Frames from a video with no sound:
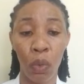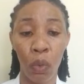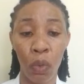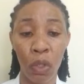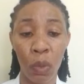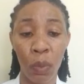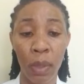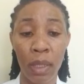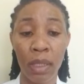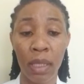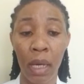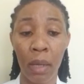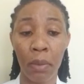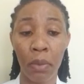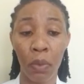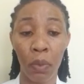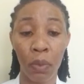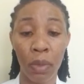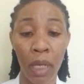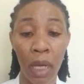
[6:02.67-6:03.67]
those with type
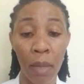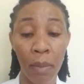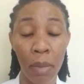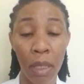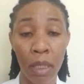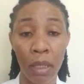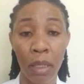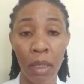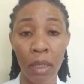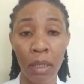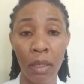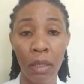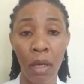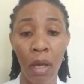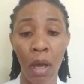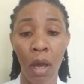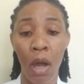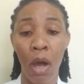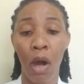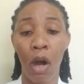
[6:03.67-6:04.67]
2 diabetes,
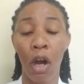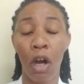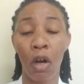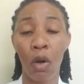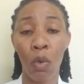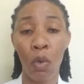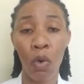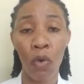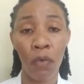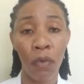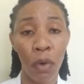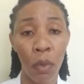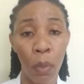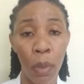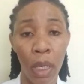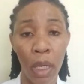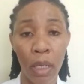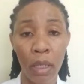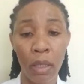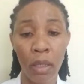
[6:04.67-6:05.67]
are
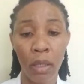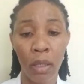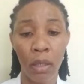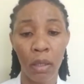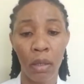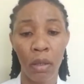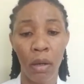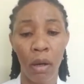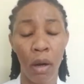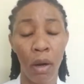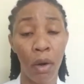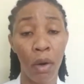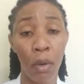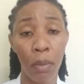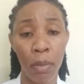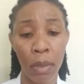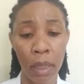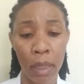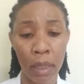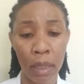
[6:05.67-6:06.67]
overweight or
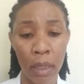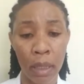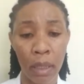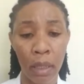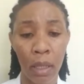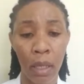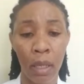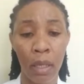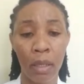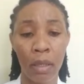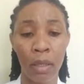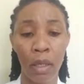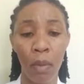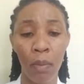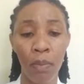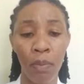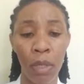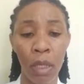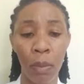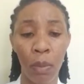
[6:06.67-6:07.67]
obese.
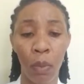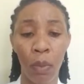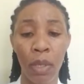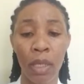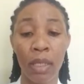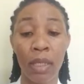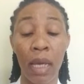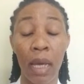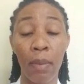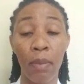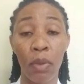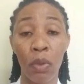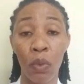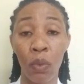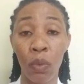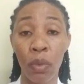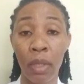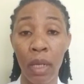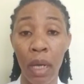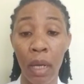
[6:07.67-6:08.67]
Some people with type
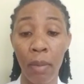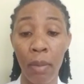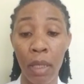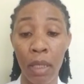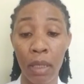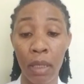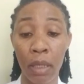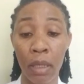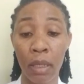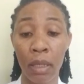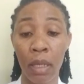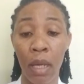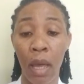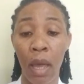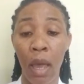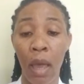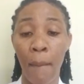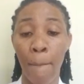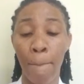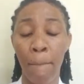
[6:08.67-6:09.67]
2 diabetes
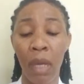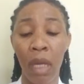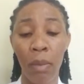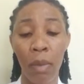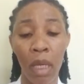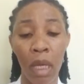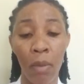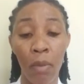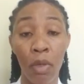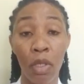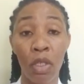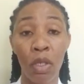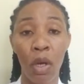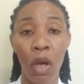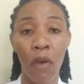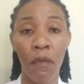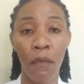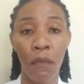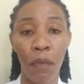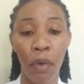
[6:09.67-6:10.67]
may be able
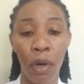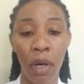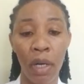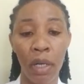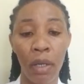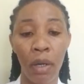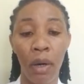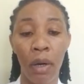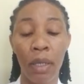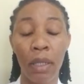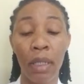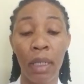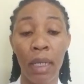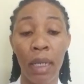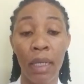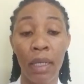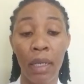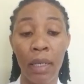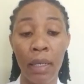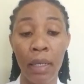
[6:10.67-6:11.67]
to avoid or
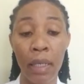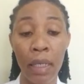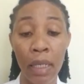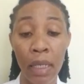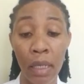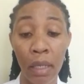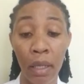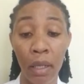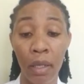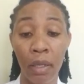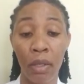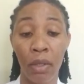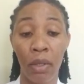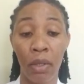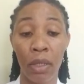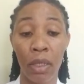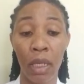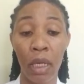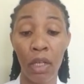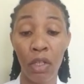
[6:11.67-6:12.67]
delay the need
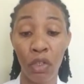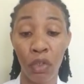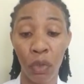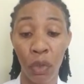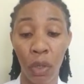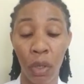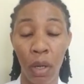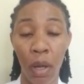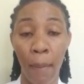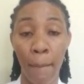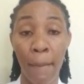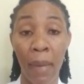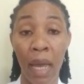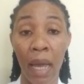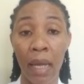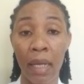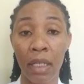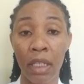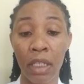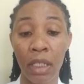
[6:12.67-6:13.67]
to take drugs by
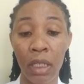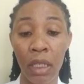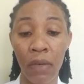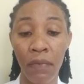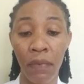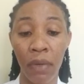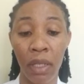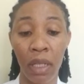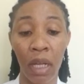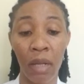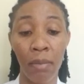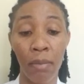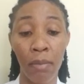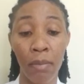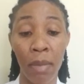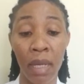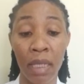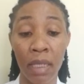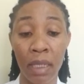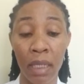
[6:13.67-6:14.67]
achieving
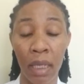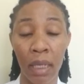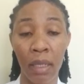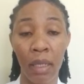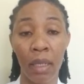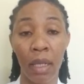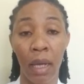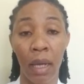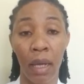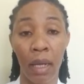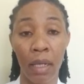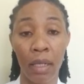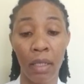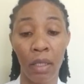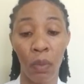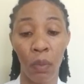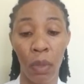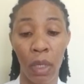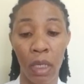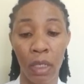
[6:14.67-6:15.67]
and maintaining a
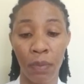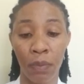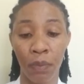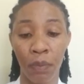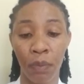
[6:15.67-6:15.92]
healthy weight.